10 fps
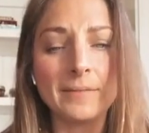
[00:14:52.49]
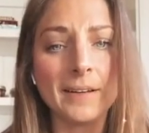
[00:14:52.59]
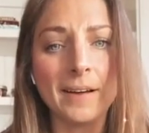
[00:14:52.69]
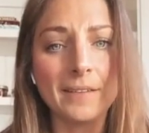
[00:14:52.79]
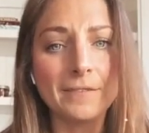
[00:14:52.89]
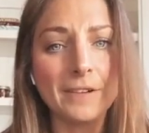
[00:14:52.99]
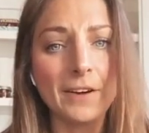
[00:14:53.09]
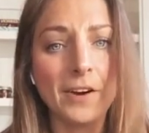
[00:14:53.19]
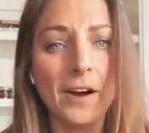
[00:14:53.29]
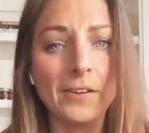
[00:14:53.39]
I gotta
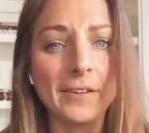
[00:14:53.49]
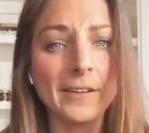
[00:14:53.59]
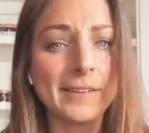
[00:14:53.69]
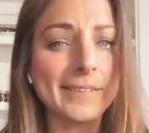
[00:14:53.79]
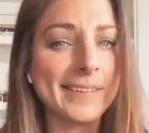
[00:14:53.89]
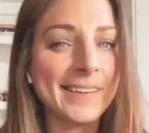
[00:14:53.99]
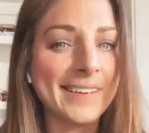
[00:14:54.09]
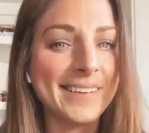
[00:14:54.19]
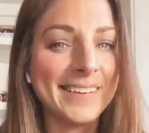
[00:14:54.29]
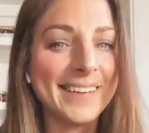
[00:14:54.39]
figure out like,
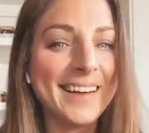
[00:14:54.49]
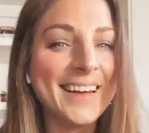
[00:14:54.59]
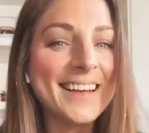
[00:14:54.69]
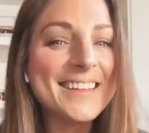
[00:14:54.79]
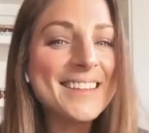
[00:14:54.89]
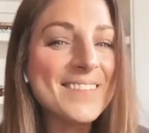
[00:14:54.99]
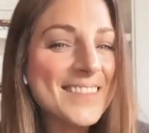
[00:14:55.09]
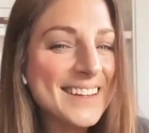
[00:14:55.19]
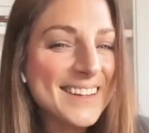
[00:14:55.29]
something